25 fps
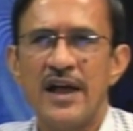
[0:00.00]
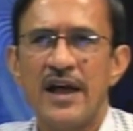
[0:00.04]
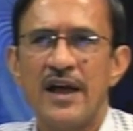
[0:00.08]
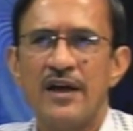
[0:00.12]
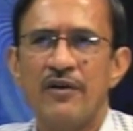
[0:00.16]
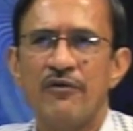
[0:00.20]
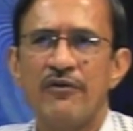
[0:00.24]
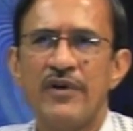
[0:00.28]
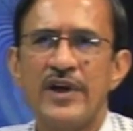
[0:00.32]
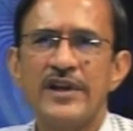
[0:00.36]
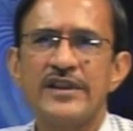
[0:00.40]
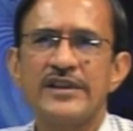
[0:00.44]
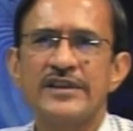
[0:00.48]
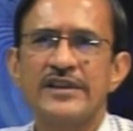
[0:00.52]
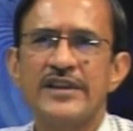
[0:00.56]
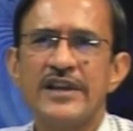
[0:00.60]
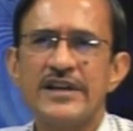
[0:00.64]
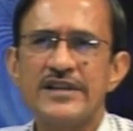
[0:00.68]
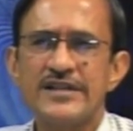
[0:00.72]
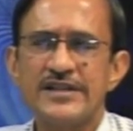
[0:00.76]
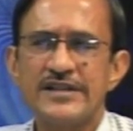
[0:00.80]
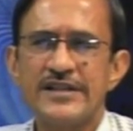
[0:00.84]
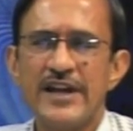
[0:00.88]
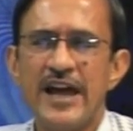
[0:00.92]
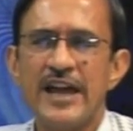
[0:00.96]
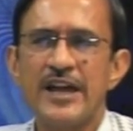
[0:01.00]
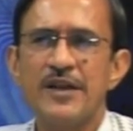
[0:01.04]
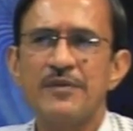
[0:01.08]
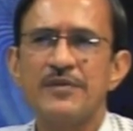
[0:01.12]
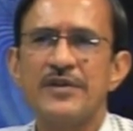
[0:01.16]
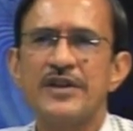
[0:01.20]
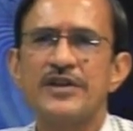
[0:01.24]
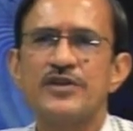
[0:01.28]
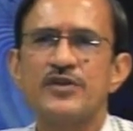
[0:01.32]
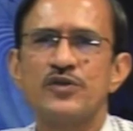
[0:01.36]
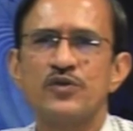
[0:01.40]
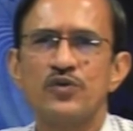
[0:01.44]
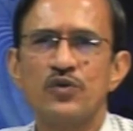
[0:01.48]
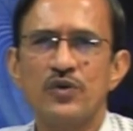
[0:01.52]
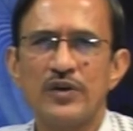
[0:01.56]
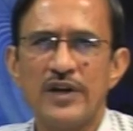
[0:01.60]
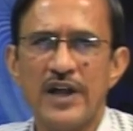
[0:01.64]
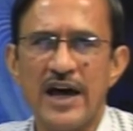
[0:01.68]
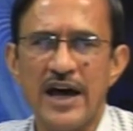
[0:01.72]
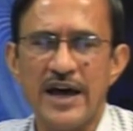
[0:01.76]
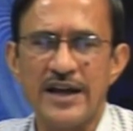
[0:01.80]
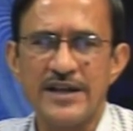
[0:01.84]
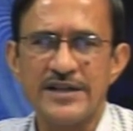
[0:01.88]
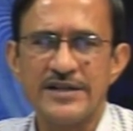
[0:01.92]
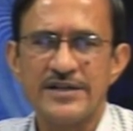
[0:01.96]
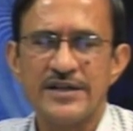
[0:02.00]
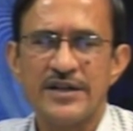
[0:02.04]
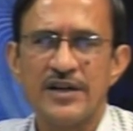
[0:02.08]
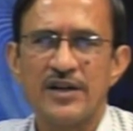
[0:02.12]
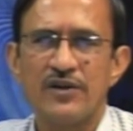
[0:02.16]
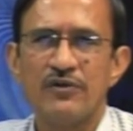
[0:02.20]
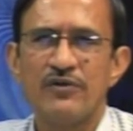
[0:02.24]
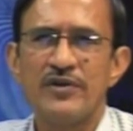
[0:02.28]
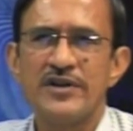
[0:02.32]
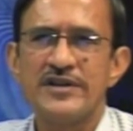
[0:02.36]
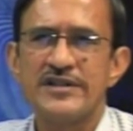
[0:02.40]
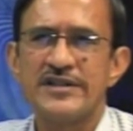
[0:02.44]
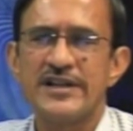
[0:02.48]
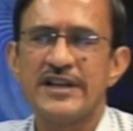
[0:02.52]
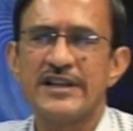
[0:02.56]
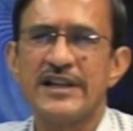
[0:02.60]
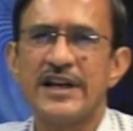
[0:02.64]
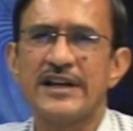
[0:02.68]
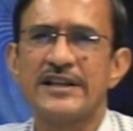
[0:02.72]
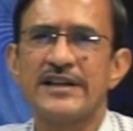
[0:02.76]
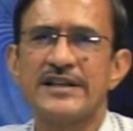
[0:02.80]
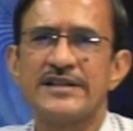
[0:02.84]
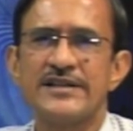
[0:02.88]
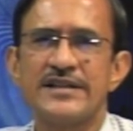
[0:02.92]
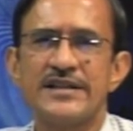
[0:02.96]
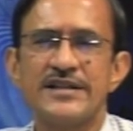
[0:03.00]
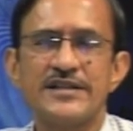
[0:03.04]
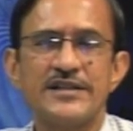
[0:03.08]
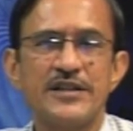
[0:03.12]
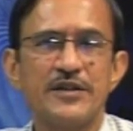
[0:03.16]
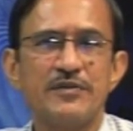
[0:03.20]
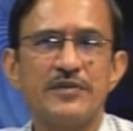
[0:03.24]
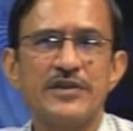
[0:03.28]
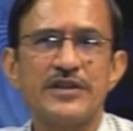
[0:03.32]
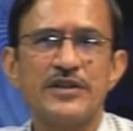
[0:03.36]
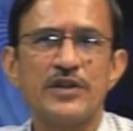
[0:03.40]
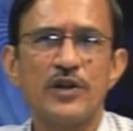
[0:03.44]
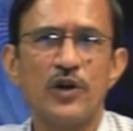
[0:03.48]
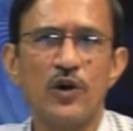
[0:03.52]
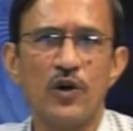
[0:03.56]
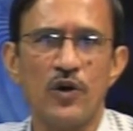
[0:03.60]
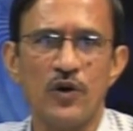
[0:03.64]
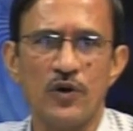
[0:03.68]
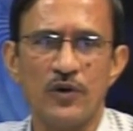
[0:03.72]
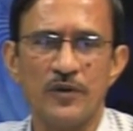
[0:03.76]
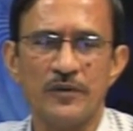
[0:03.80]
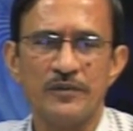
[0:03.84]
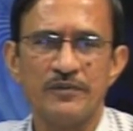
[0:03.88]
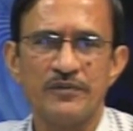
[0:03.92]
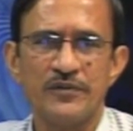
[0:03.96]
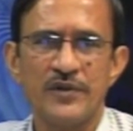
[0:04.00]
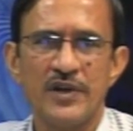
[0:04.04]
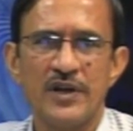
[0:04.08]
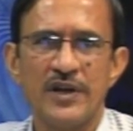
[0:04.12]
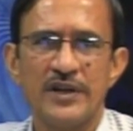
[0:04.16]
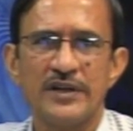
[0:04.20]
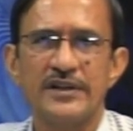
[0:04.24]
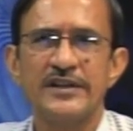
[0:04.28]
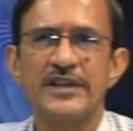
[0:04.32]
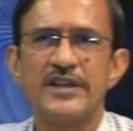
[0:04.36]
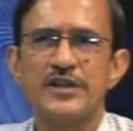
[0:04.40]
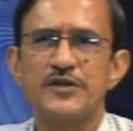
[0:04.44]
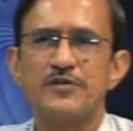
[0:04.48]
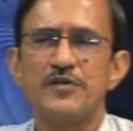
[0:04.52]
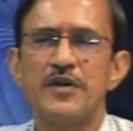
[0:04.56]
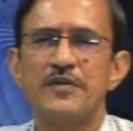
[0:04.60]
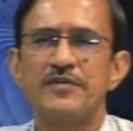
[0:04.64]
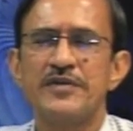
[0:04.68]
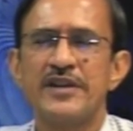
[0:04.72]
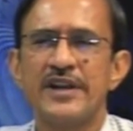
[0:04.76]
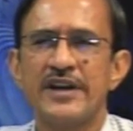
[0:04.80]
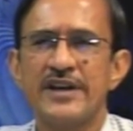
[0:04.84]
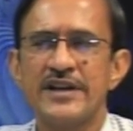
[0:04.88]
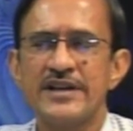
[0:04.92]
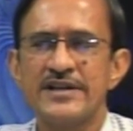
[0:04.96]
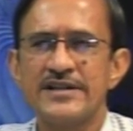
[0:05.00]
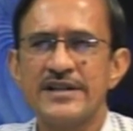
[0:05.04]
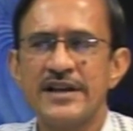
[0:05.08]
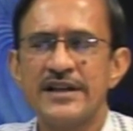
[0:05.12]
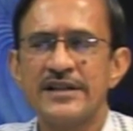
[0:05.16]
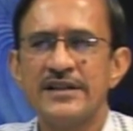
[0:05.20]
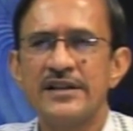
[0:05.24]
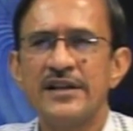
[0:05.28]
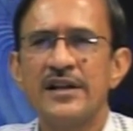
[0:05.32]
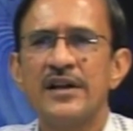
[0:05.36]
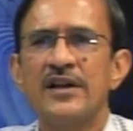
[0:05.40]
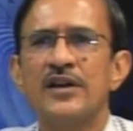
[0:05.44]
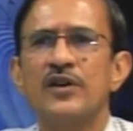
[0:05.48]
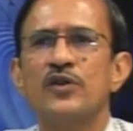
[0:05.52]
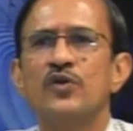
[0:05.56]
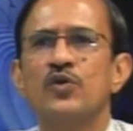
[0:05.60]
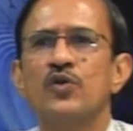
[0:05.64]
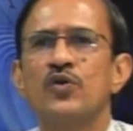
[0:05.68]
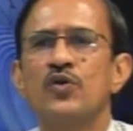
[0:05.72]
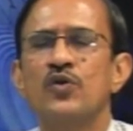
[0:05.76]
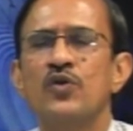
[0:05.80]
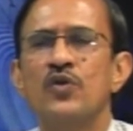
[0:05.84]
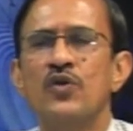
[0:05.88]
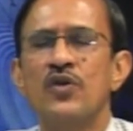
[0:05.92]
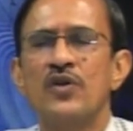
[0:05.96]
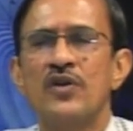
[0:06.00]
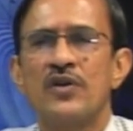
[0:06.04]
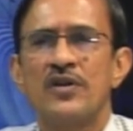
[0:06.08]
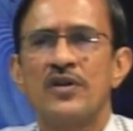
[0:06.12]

When this time is too large, we say that the system is slow. This may be the reason to